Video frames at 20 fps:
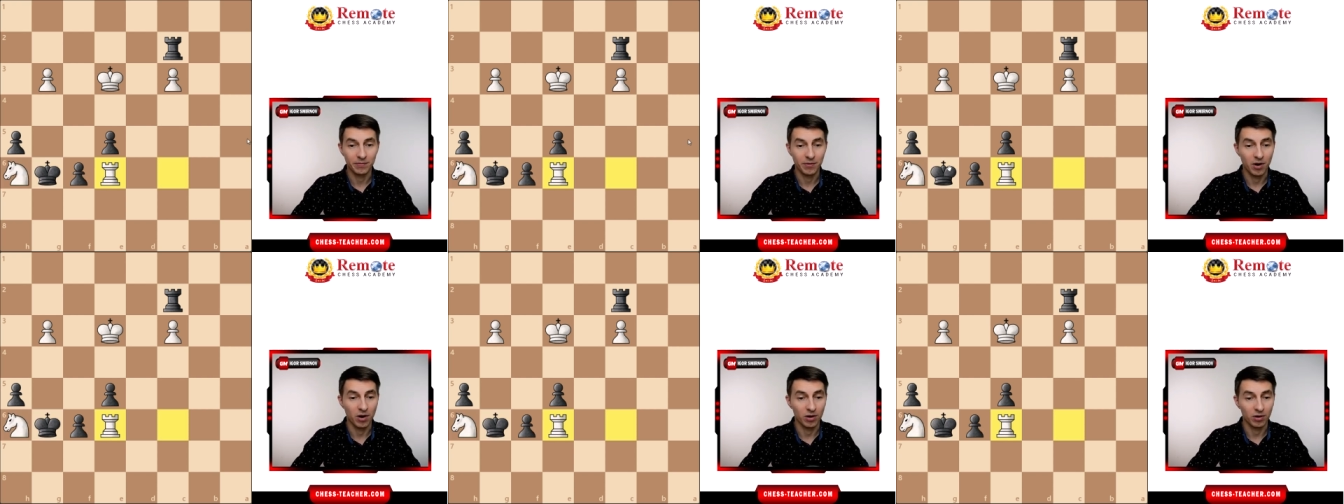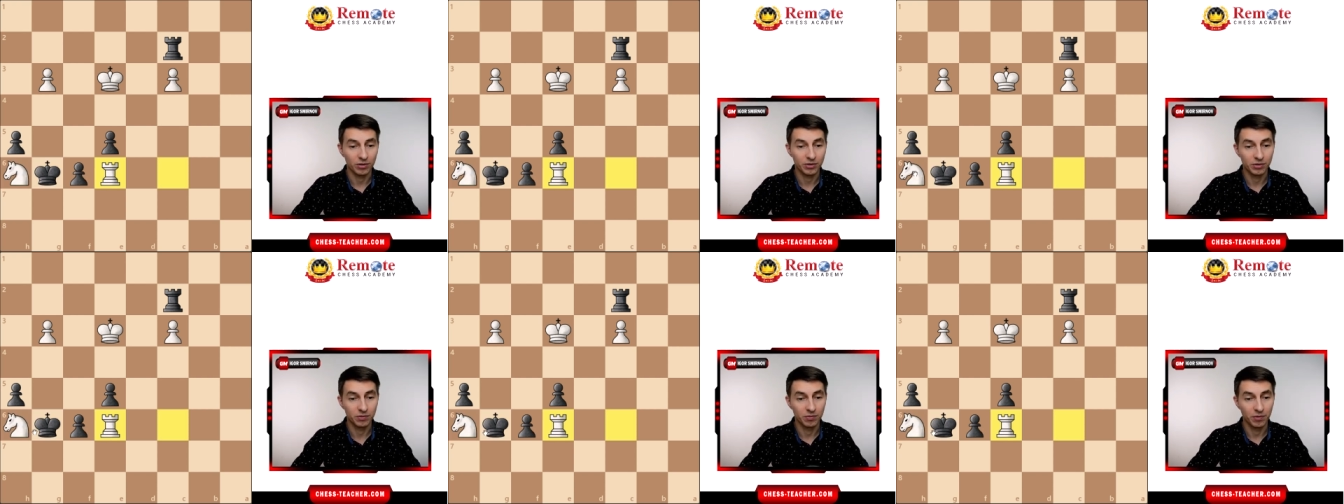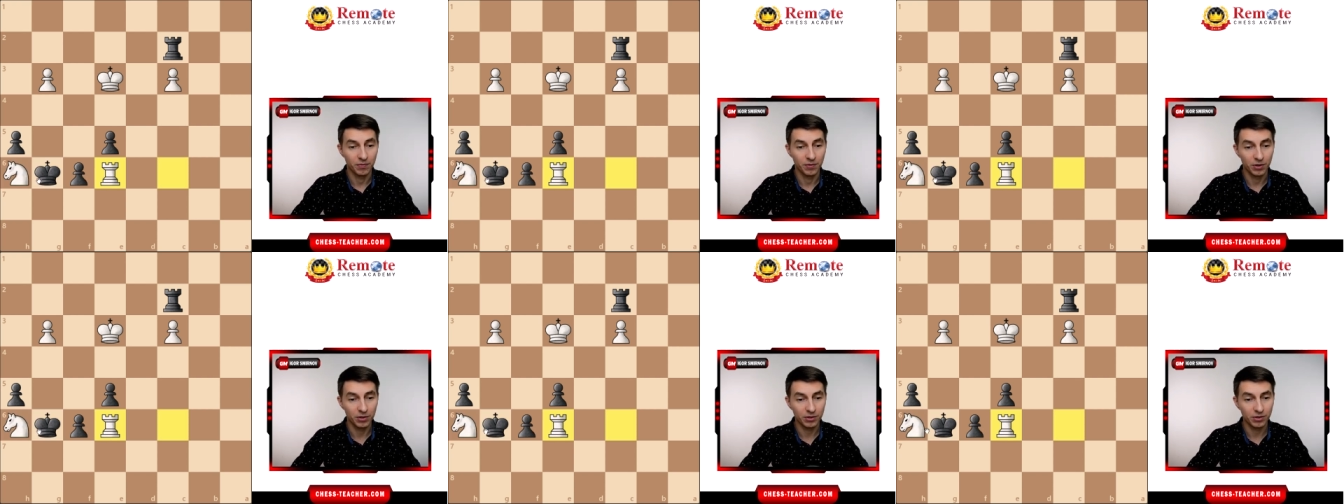Carlsen
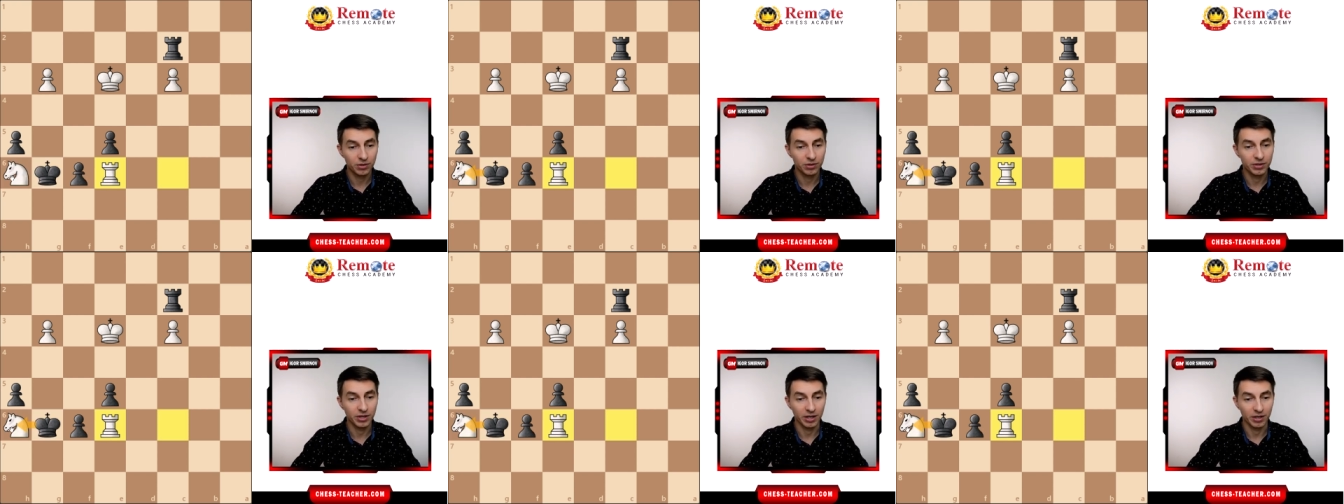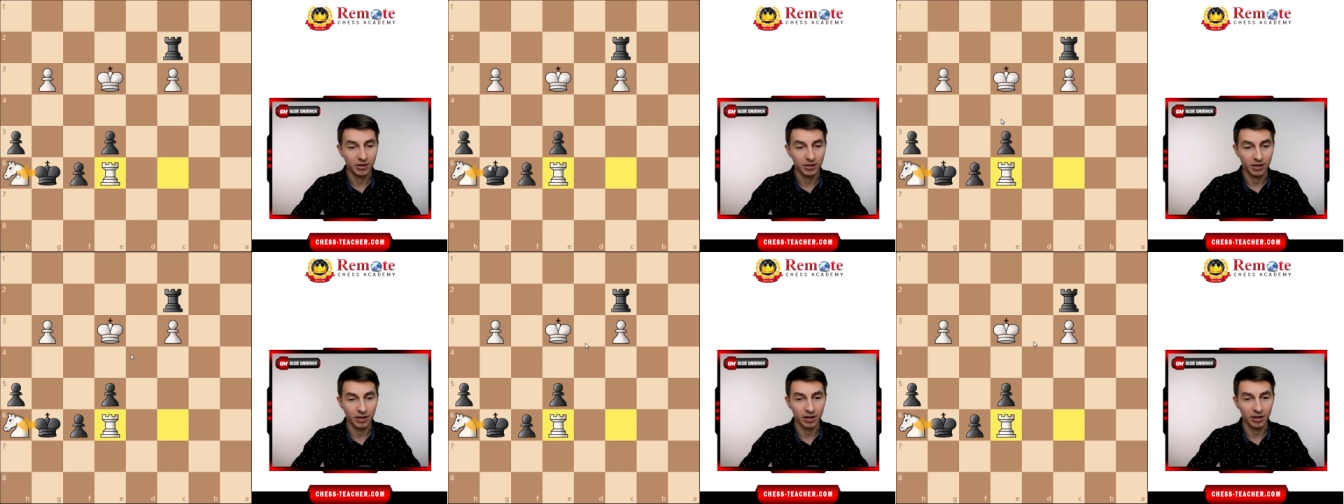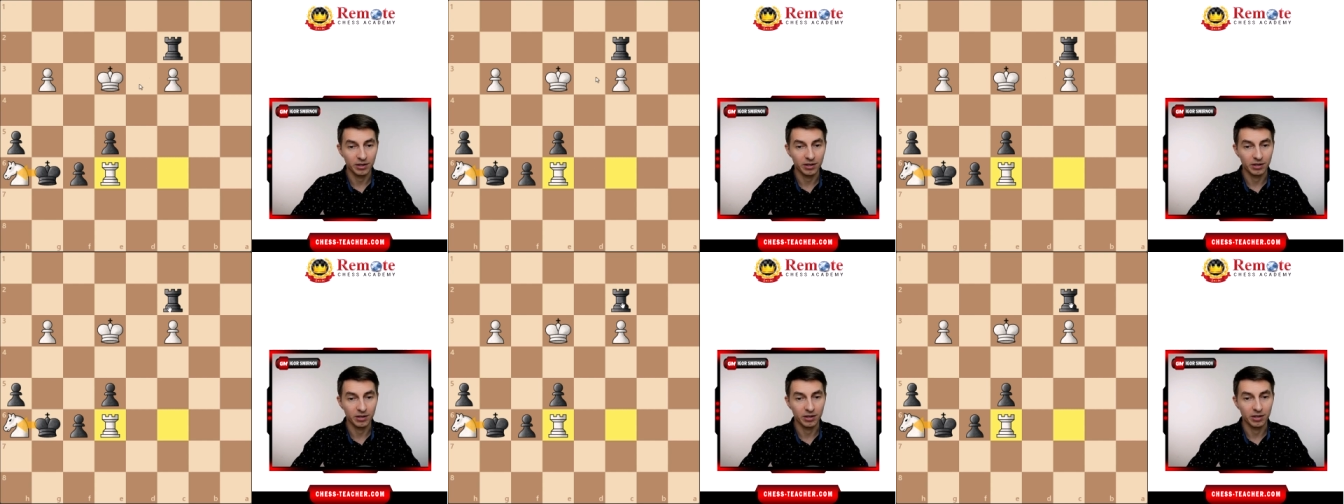refused to take the
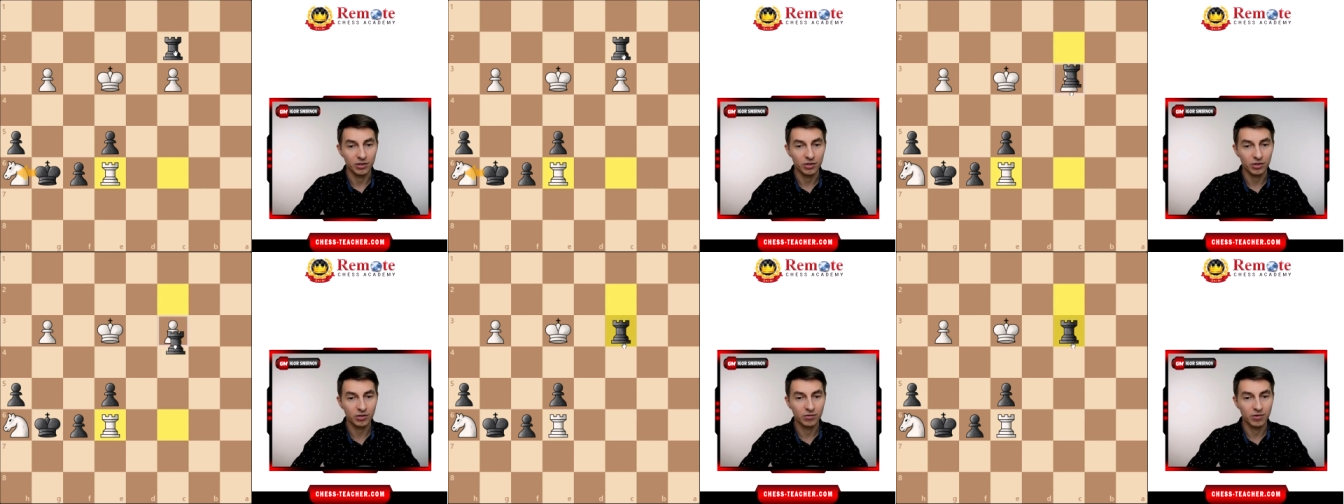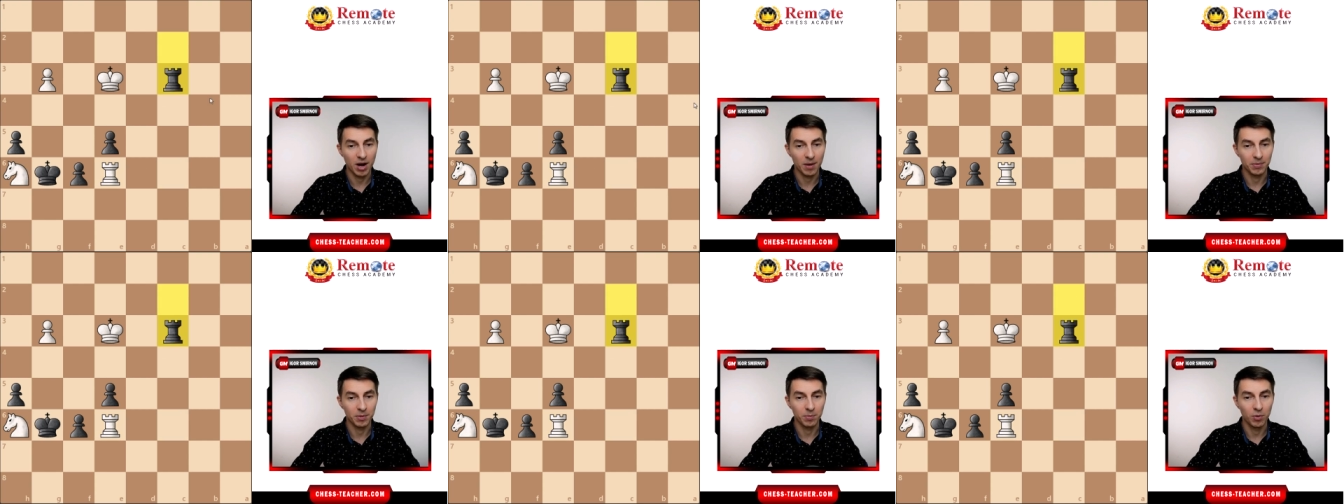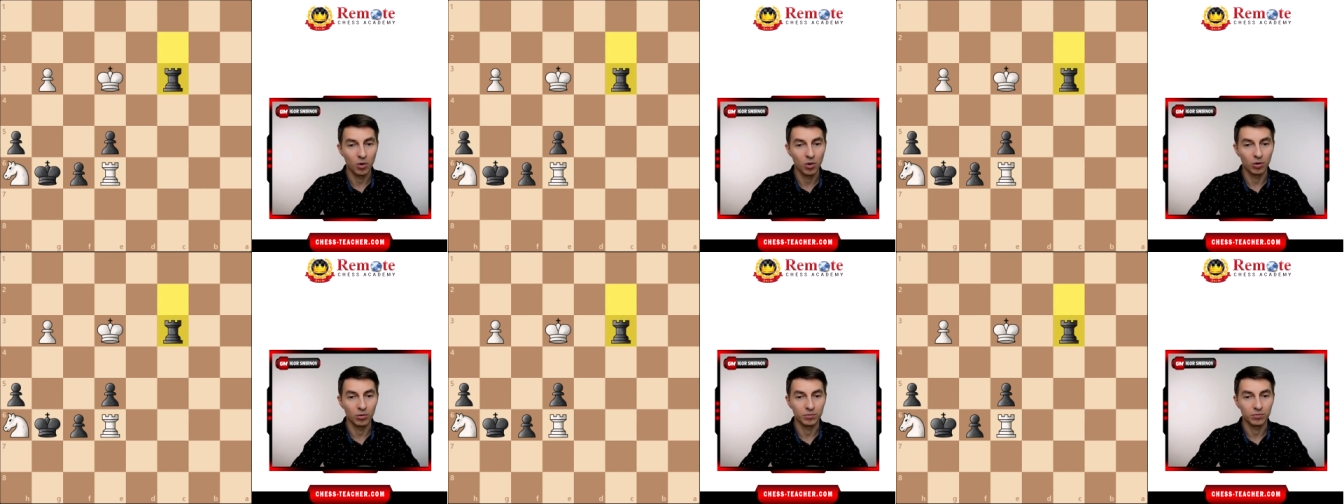knight and he just grabbed the
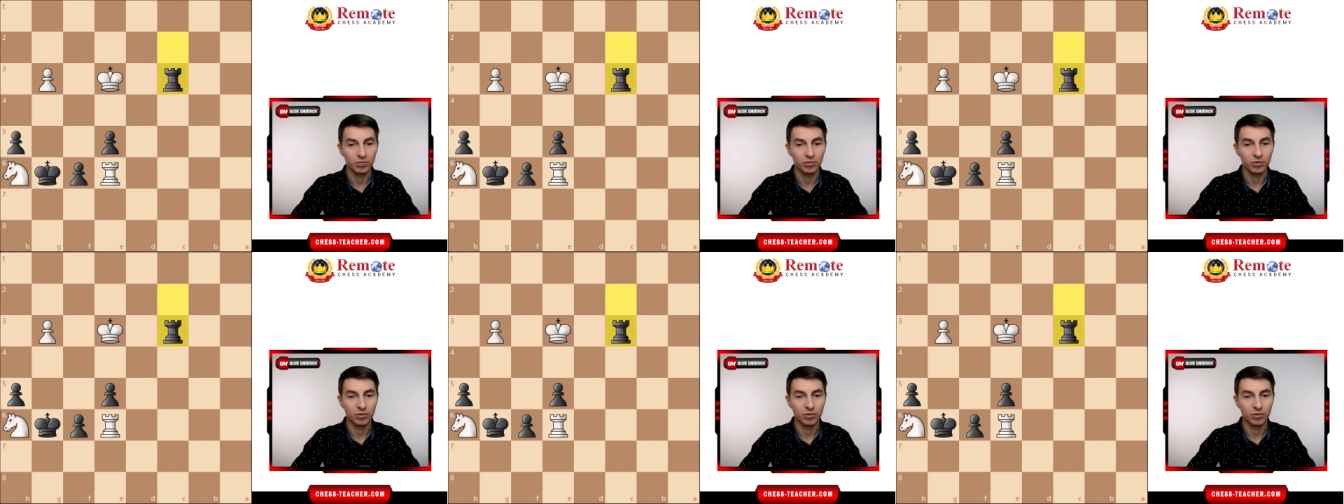pawn,